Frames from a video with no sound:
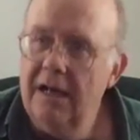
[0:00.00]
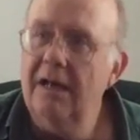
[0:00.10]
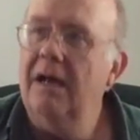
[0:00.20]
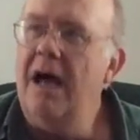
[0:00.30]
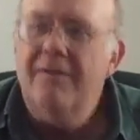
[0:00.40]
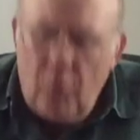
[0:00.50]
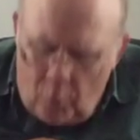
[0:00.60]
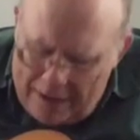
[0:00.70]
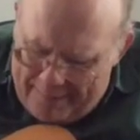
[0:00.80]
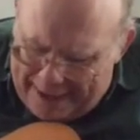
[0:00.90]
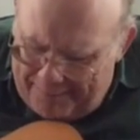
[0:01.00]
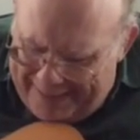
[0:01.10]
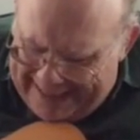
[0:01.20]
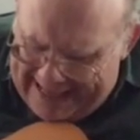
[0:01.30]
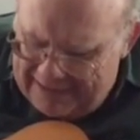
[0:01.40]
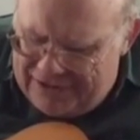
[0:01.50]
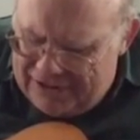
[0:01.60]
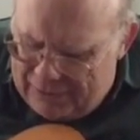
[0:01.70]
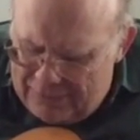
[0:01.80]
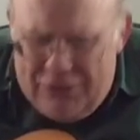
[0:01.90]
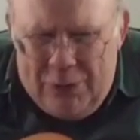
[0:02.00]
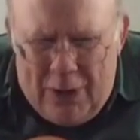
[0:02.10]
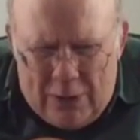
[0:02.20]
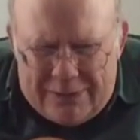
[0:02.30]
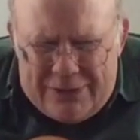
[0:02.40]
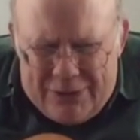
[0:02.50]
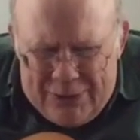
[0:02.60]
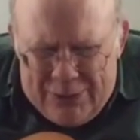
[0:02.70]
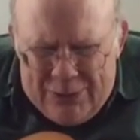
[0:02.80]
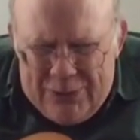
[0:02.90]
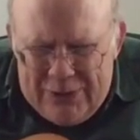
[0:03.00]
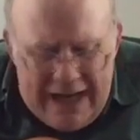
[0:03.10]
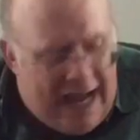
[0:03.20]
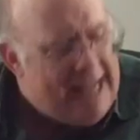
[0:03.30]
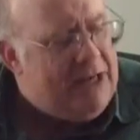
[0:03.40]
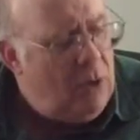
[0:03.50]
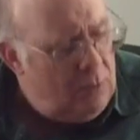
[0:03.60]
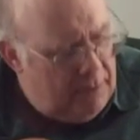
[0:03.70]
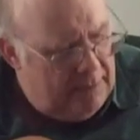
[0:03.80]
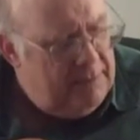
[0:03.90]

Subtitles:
don't have to worry about picking up just those 2 notes. I can go,